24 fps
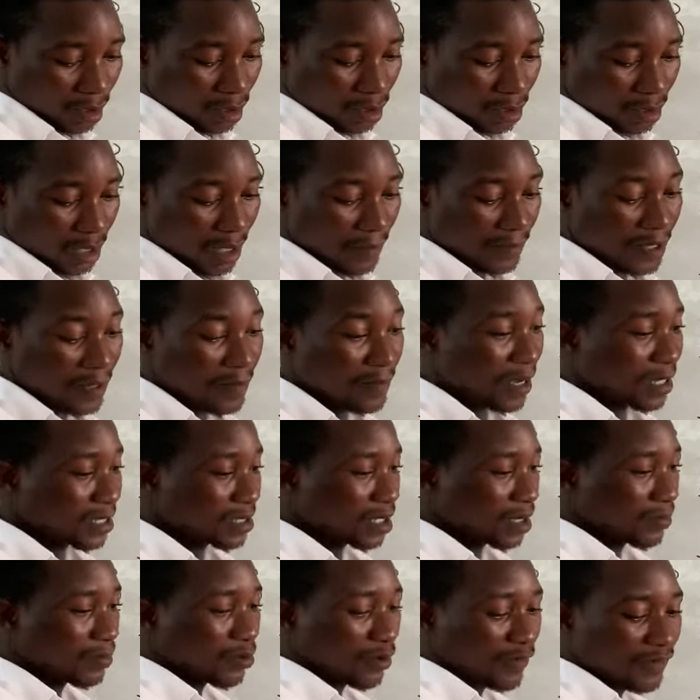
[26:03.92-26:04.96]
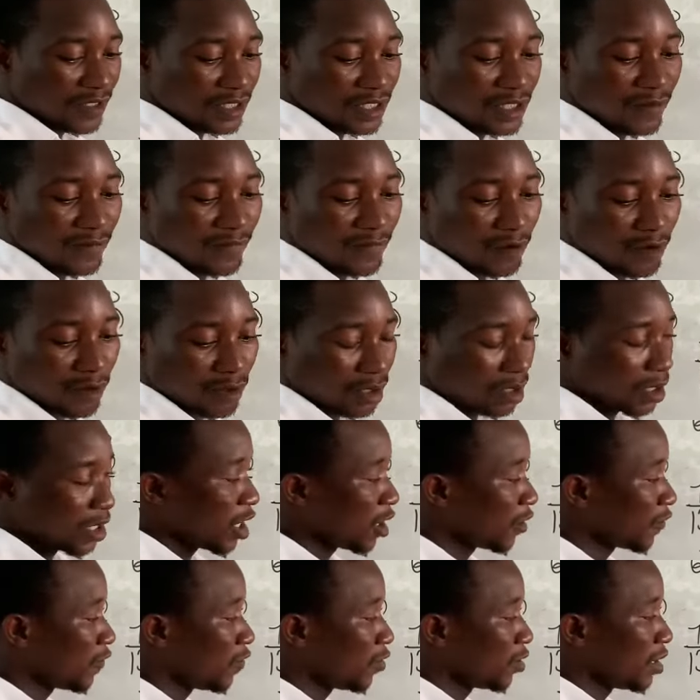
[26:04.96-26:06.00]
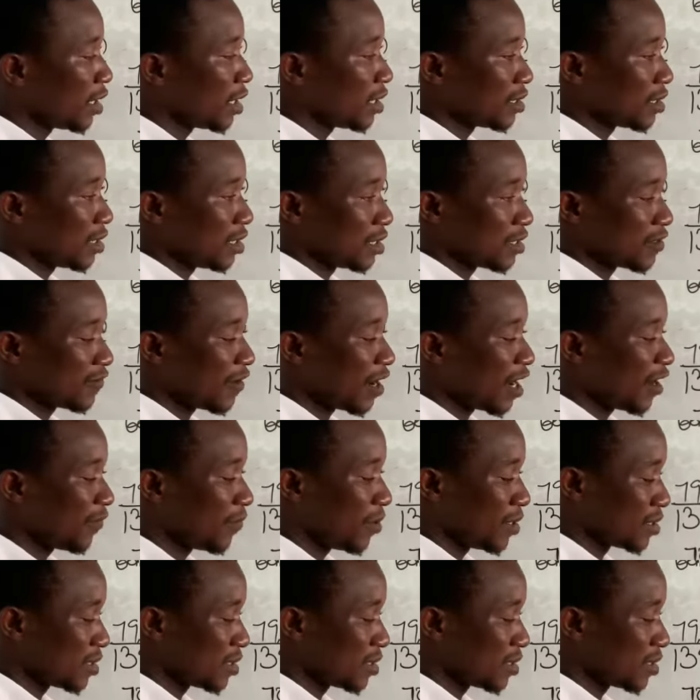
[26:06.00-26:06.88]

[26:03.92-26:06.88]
The B part says provision for doubtful debt is 5%.